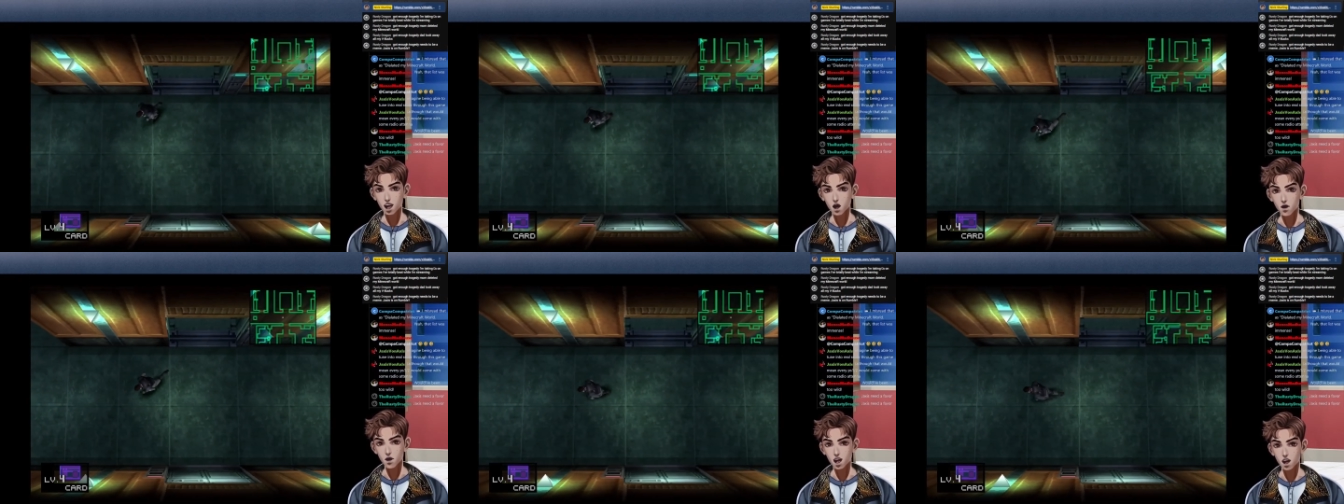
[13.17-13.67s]

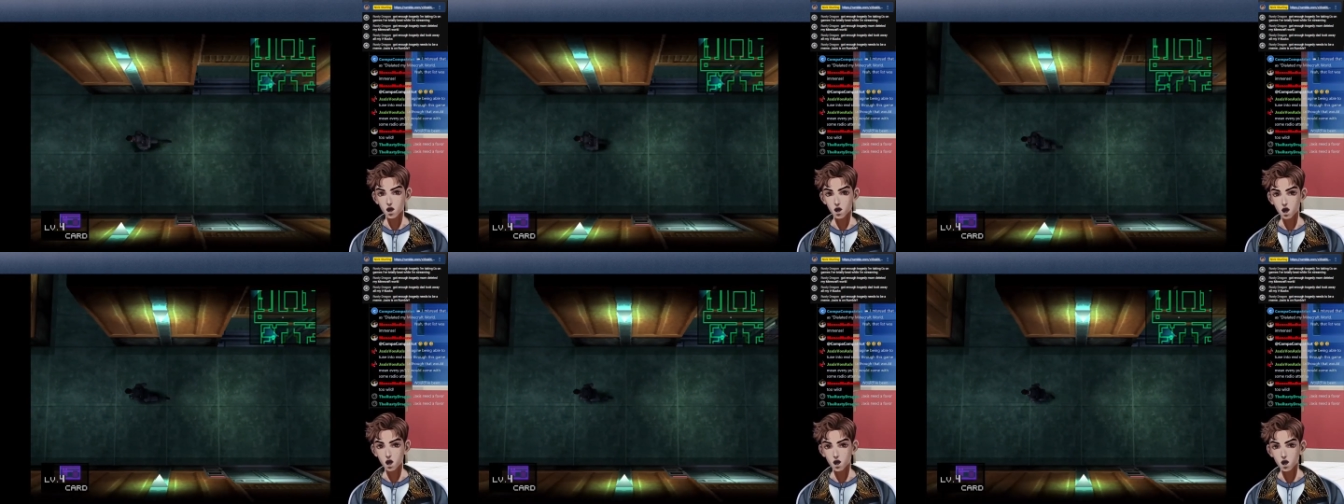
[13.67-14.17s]
find one of the
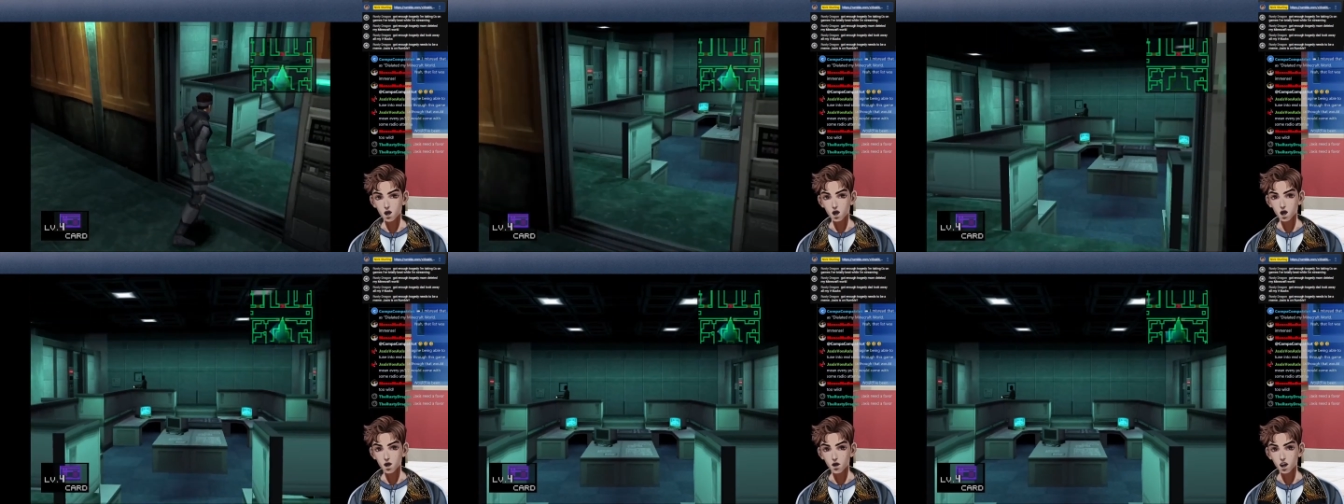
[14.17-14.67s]
girls. Is
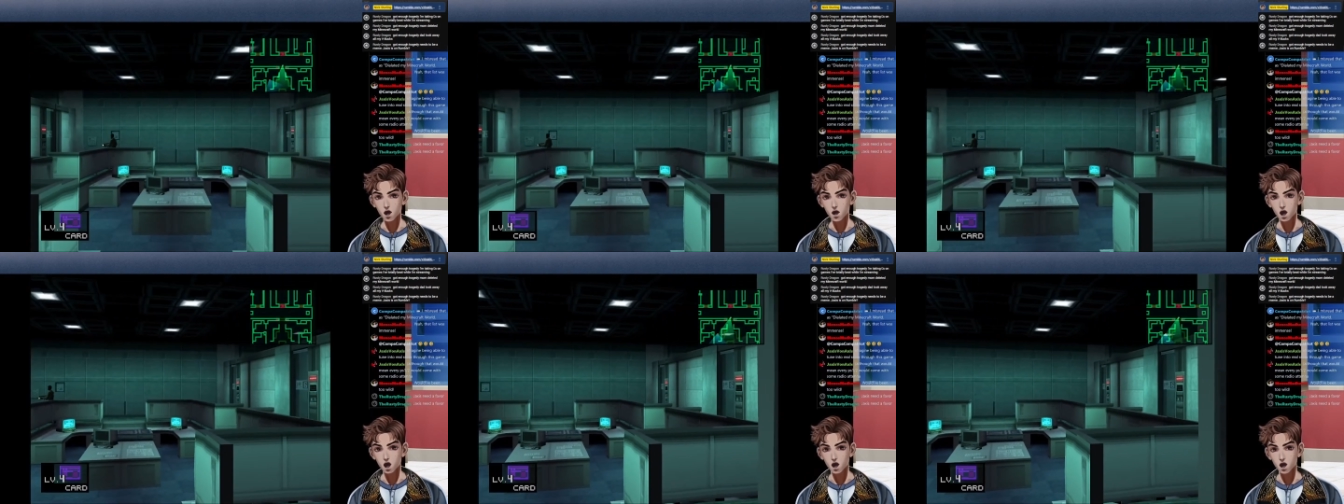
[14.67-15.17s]
this one the
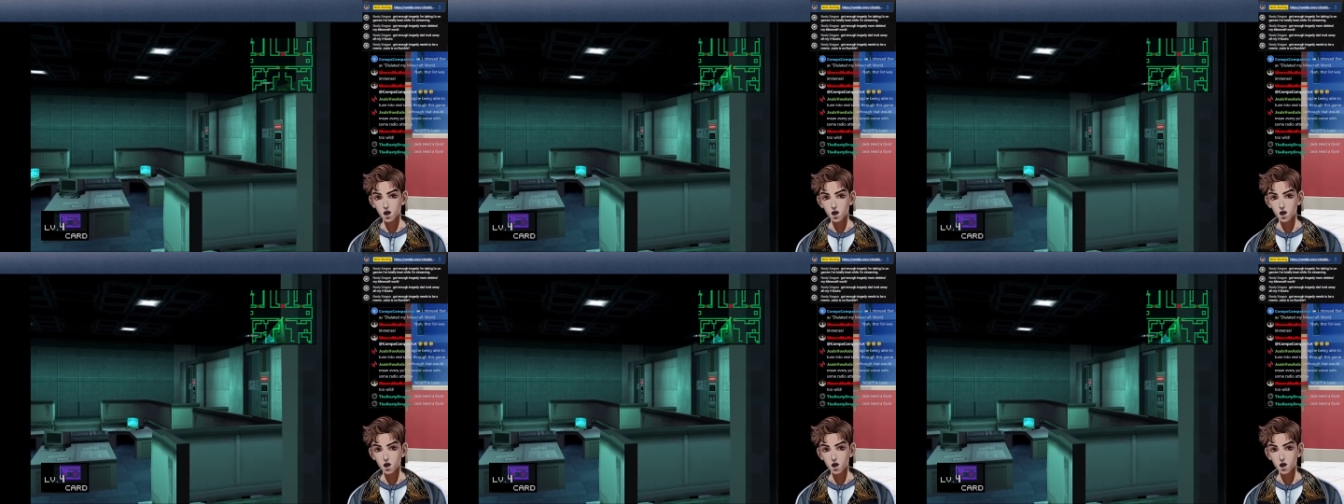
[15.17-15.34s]
girl?